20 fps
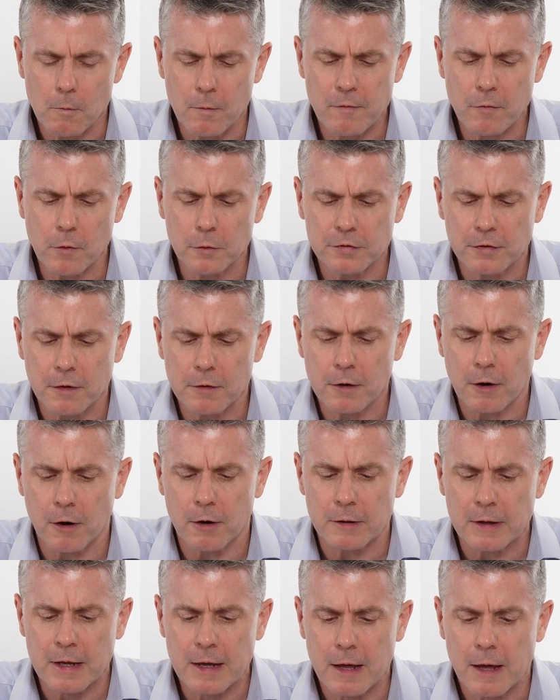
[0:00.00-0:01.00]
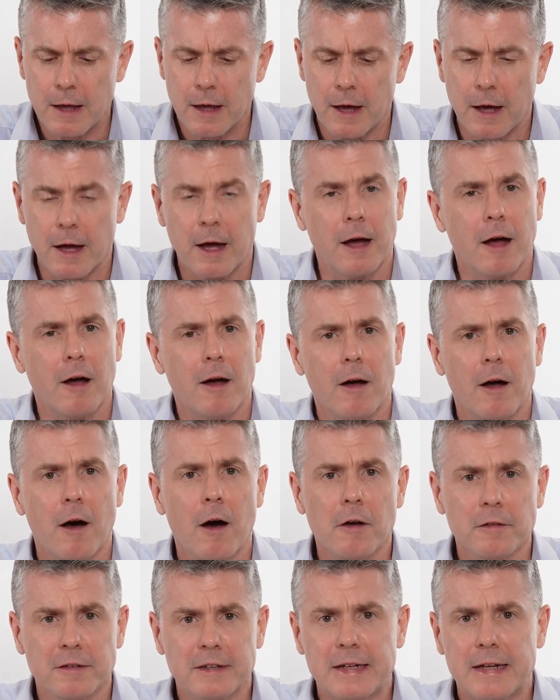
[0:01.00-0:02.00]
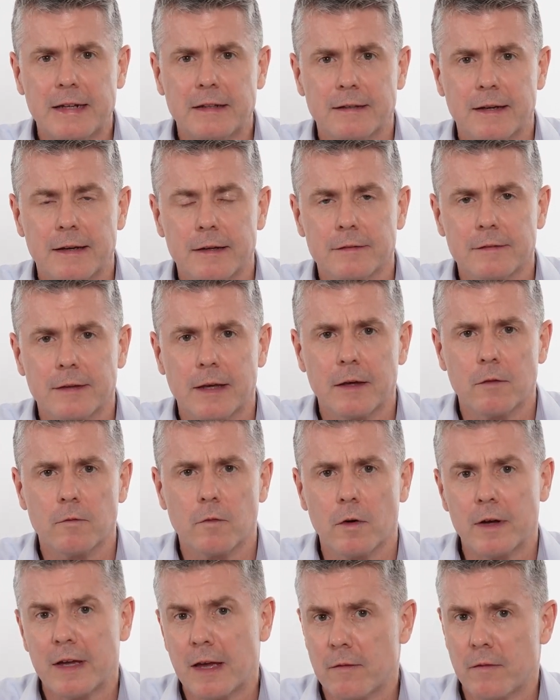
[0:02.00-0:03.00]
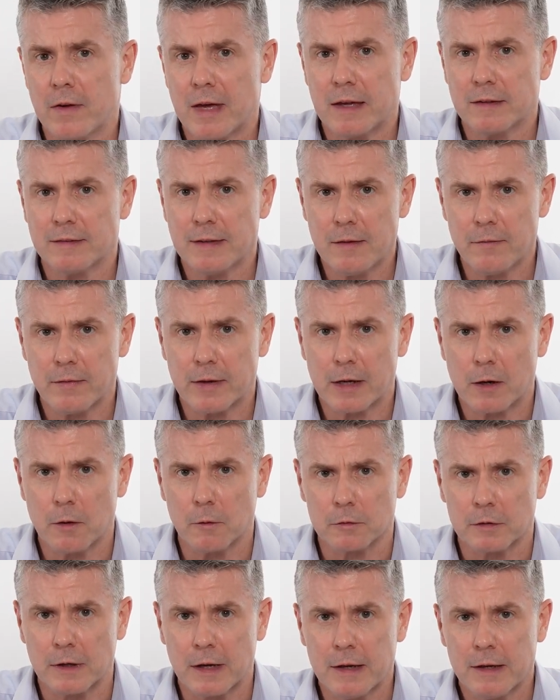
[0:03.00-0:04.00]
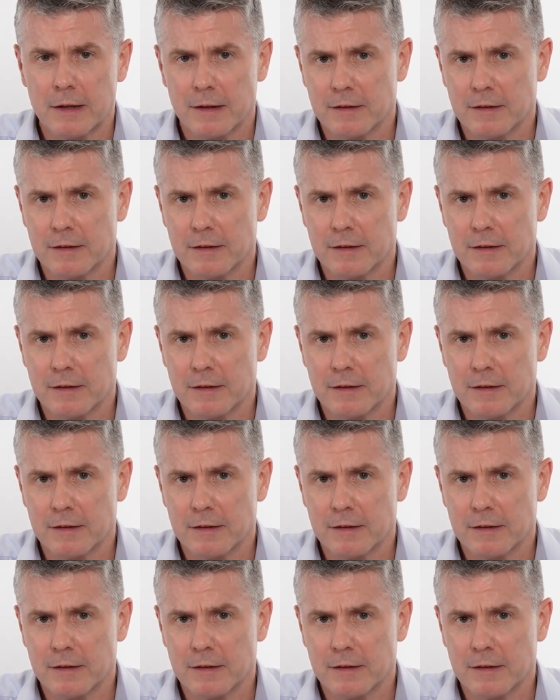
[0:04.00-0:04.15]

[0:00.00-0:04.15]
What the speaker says: We've also got RCD testing for EVSE vehicles.